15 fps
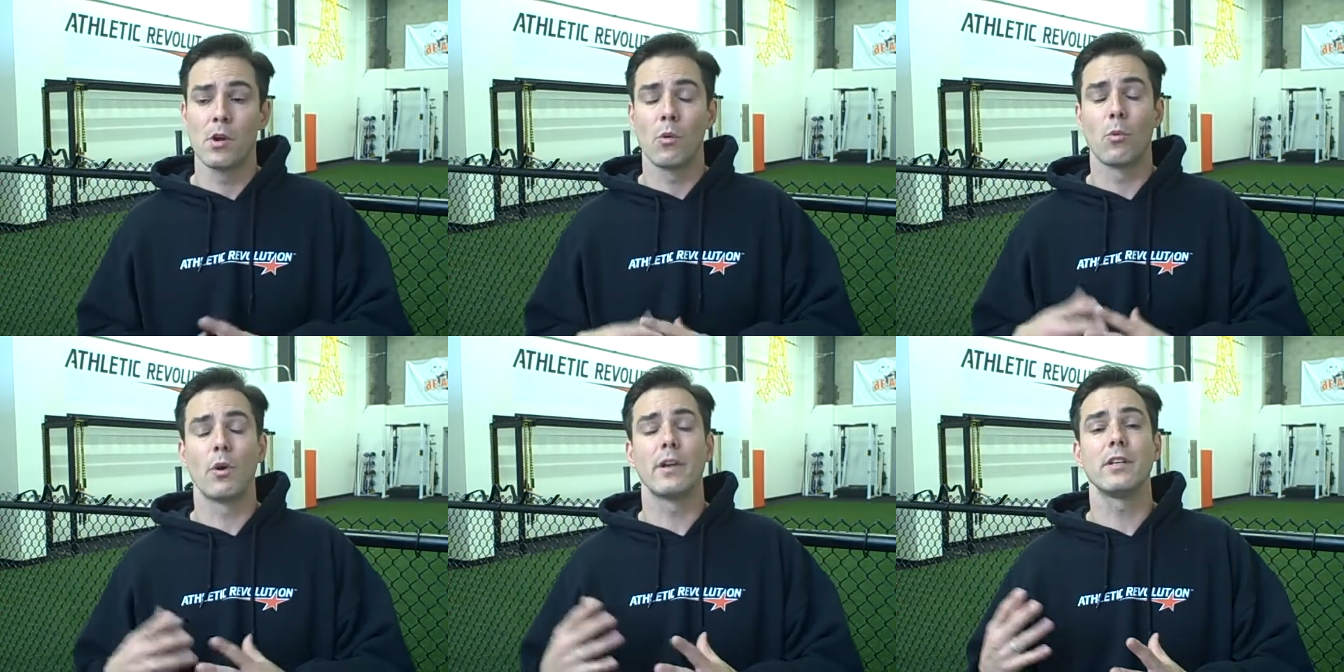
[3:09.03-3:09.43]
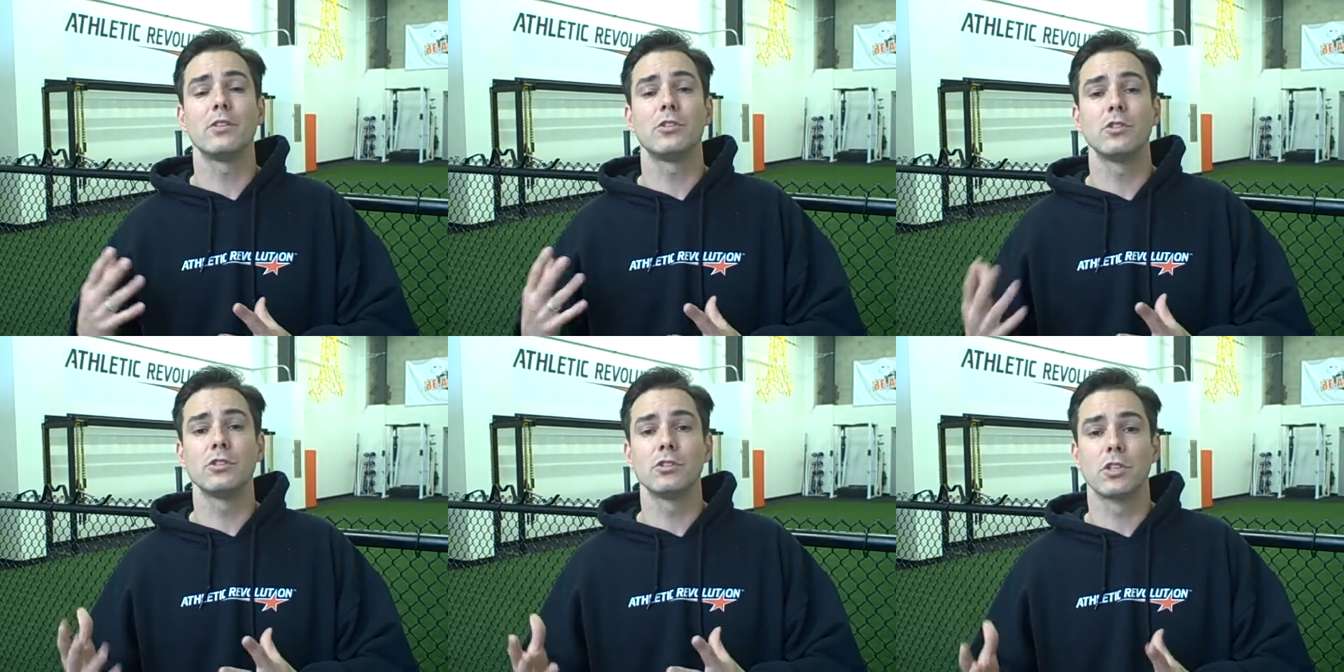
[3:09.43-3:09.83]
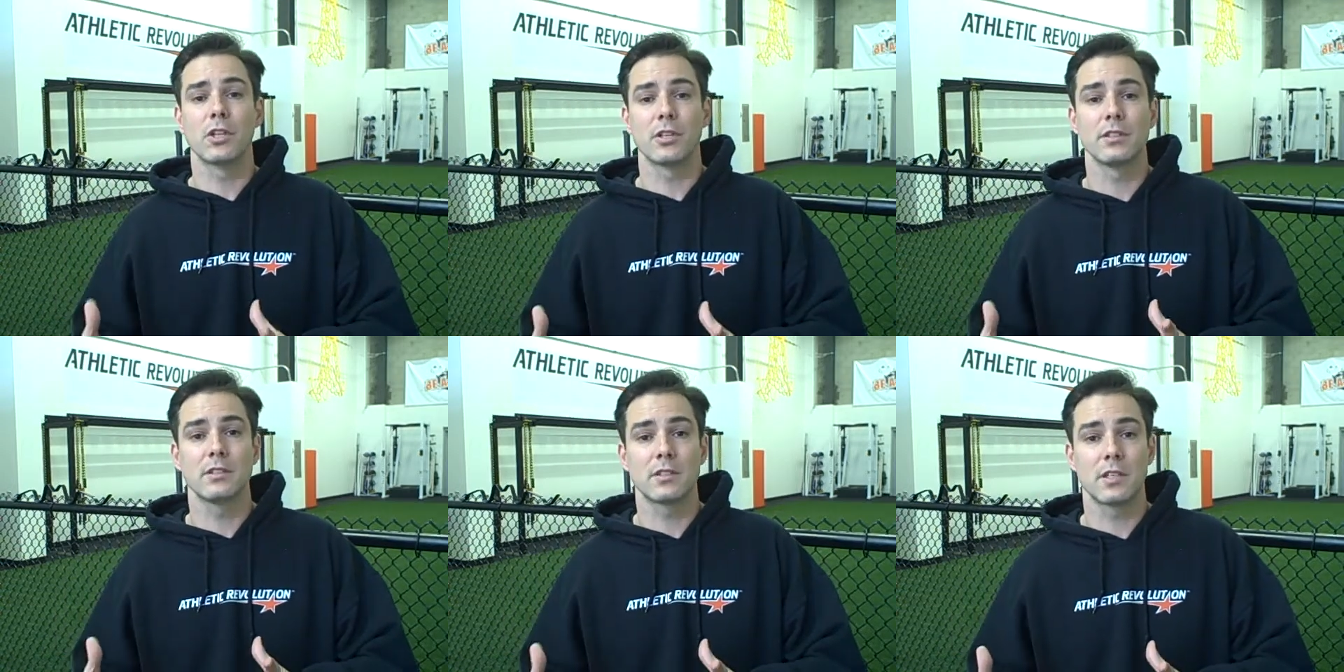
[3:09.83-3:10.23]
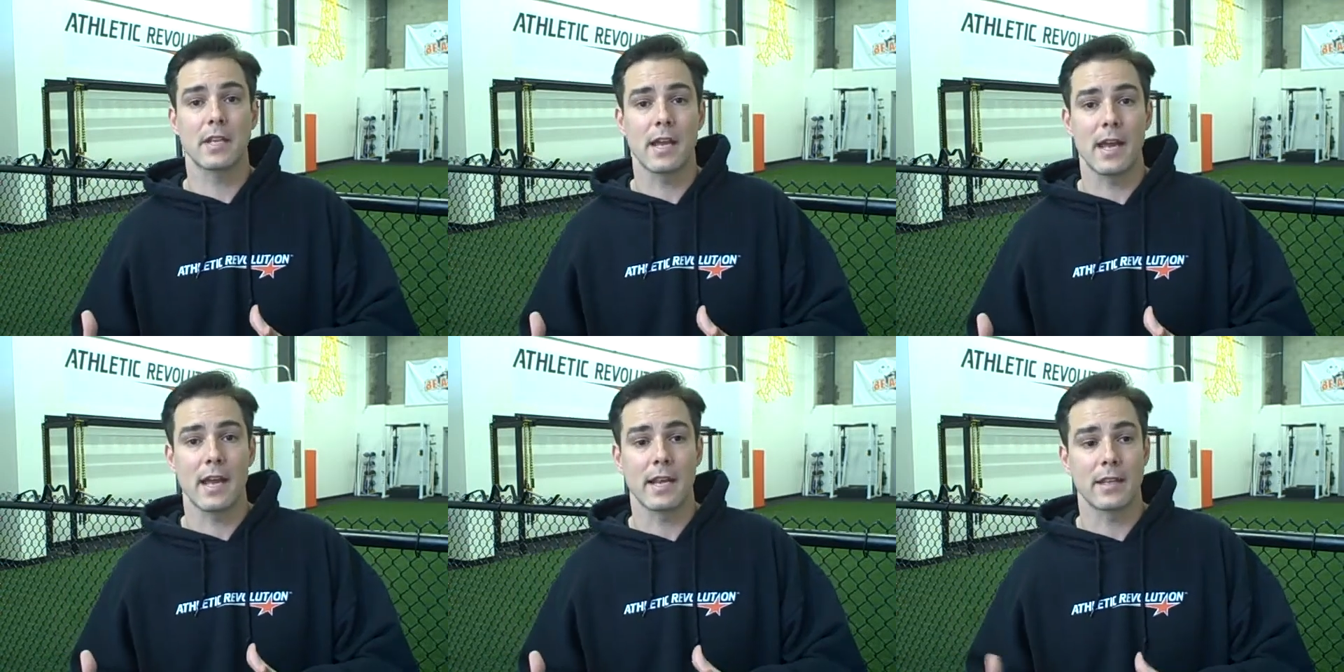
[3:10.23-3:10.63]
"What did you learn
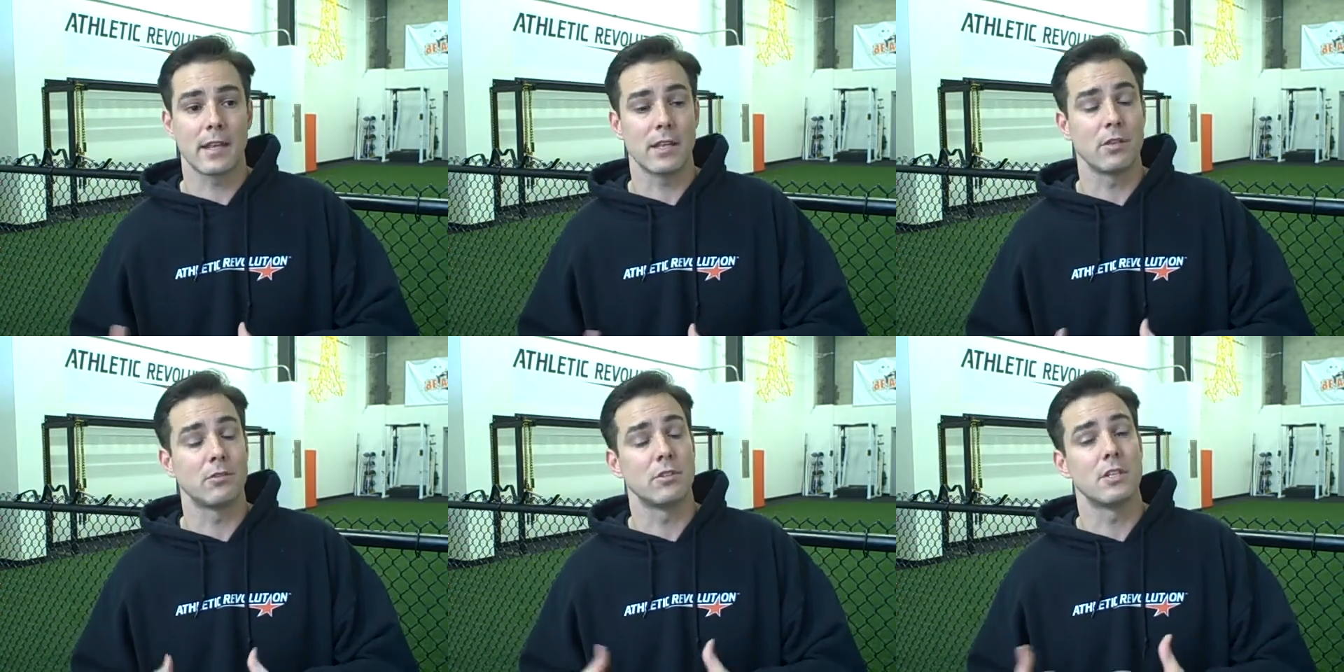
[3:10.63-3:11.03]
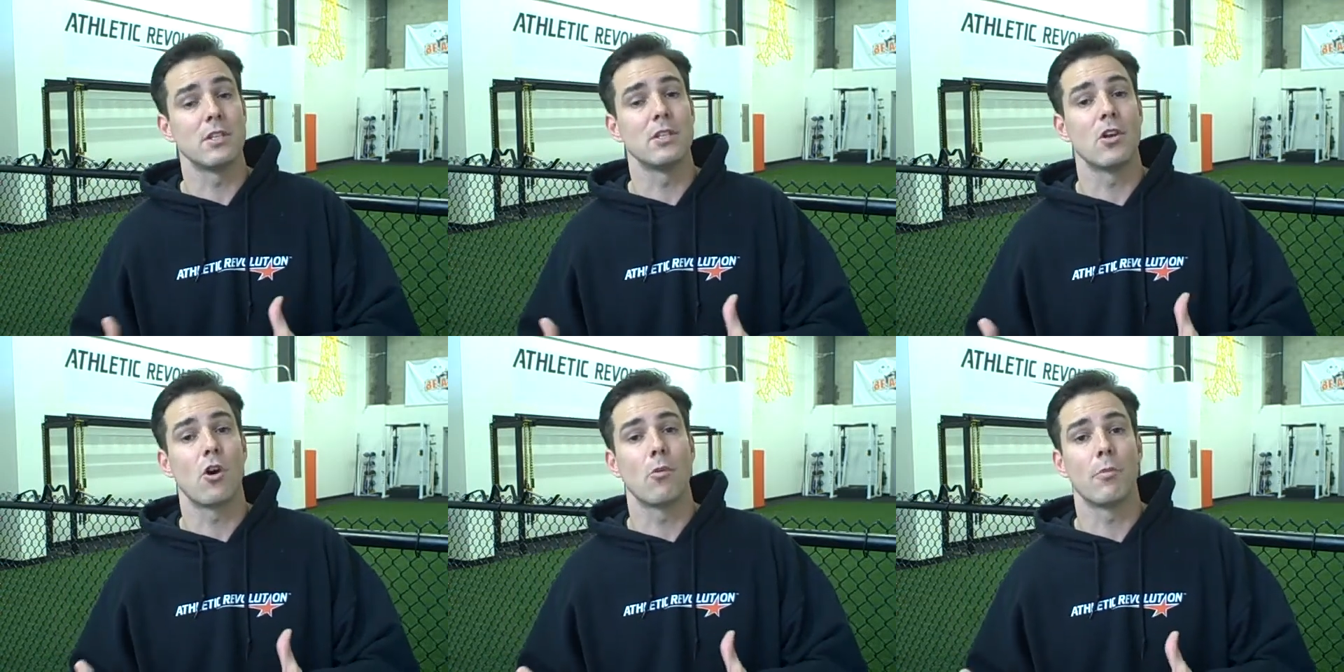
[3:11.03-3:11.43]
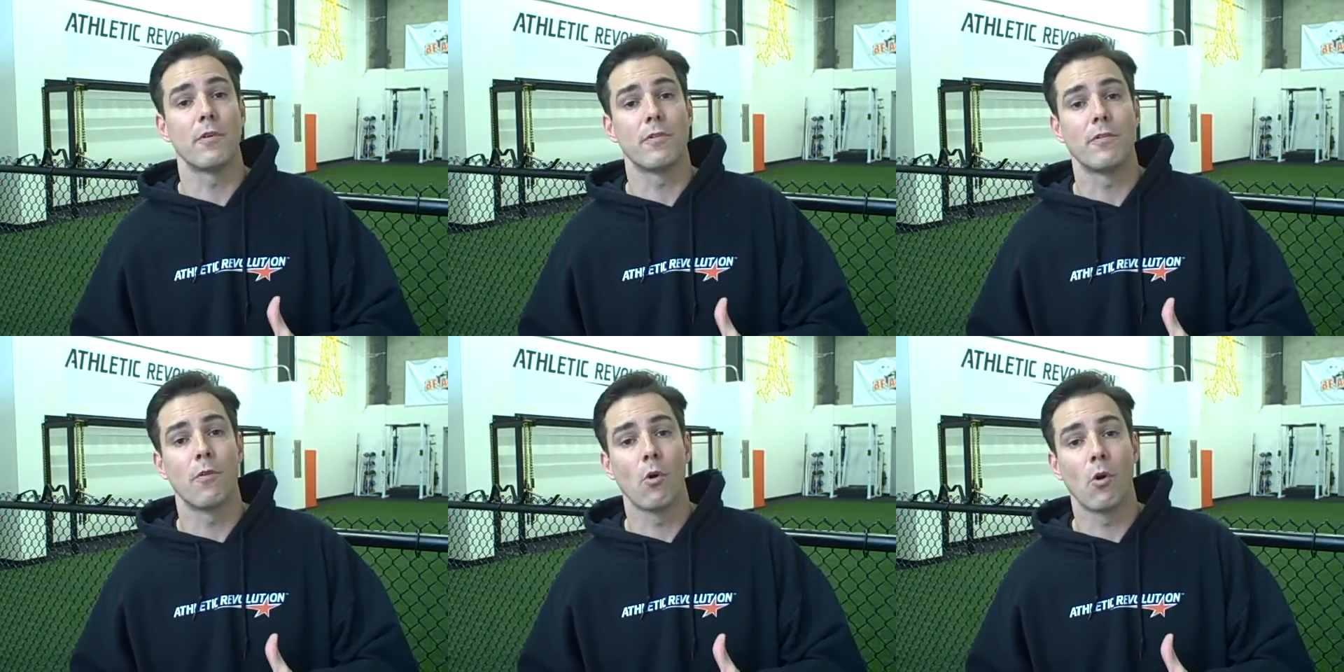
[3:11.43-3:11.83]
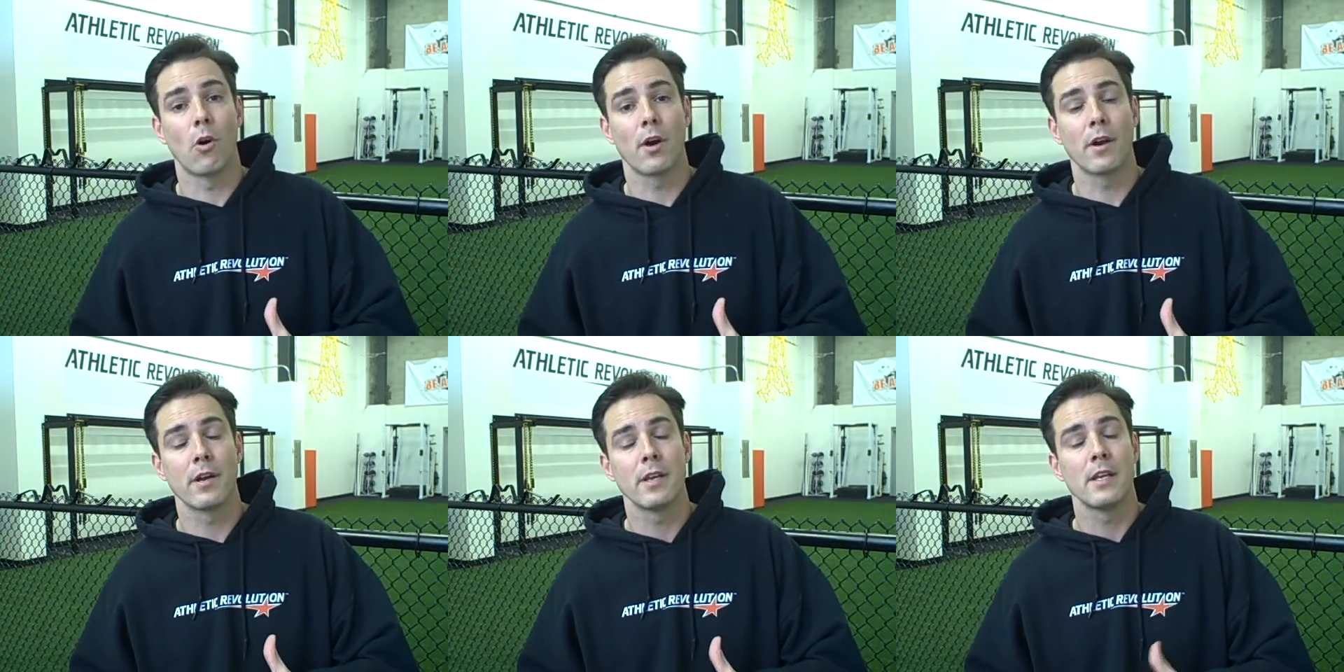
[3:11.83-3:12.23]
today that you didn't know
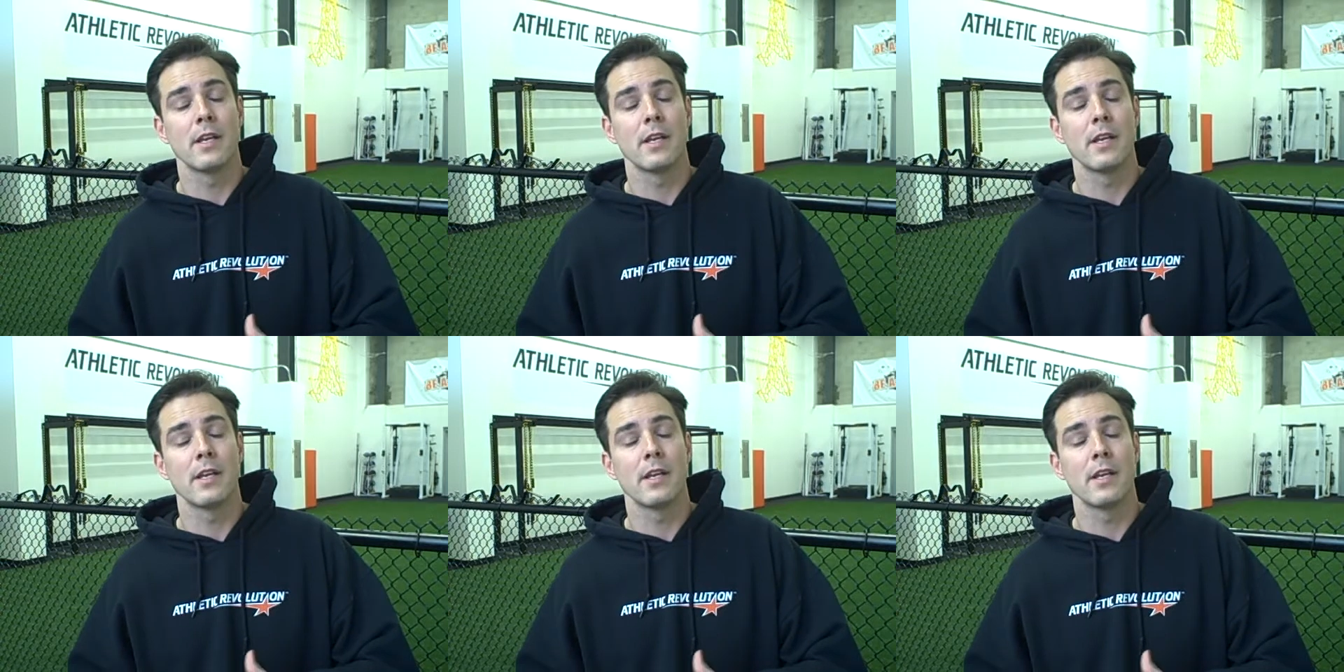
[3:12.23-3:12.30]
before?"